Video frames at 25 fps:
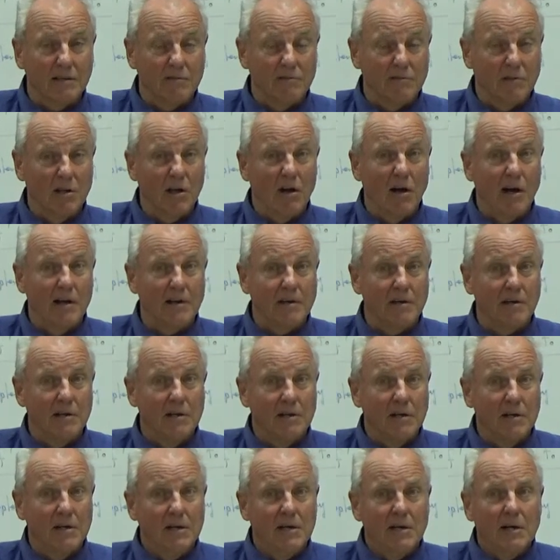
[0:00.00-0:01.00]
of light.
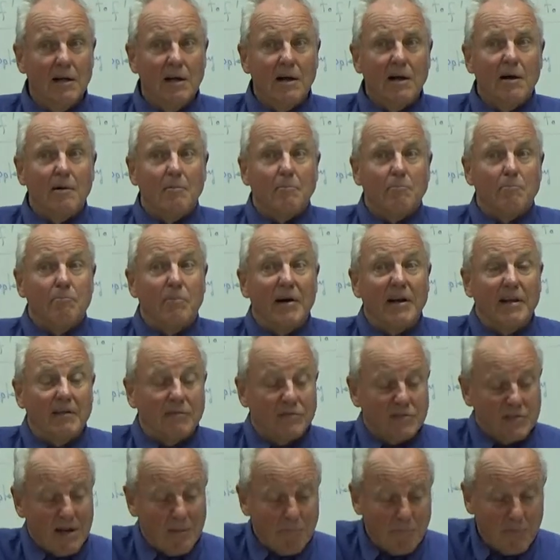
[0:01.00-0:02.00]
But if
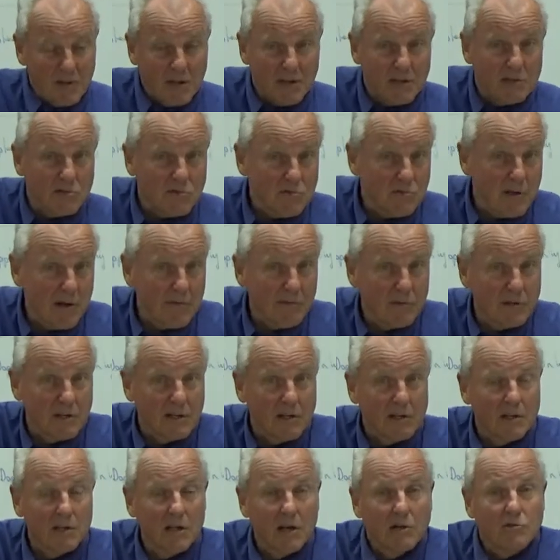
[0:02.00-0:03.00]
something is travelling
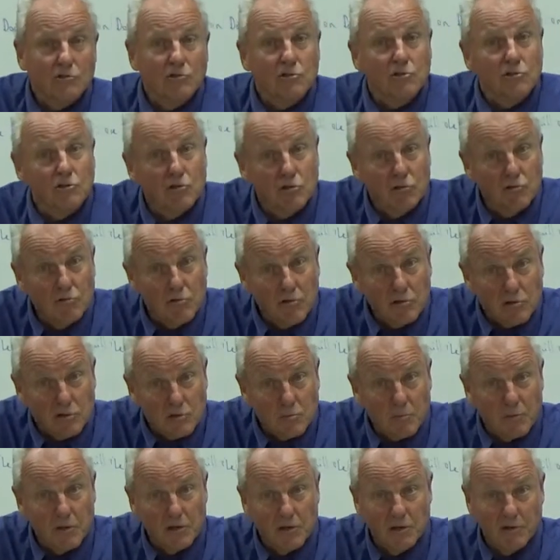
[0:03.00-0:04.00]
close to the
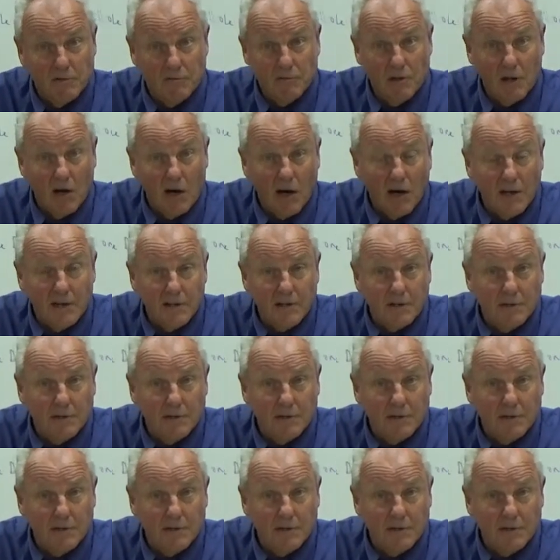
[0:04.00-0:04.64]
speed of light,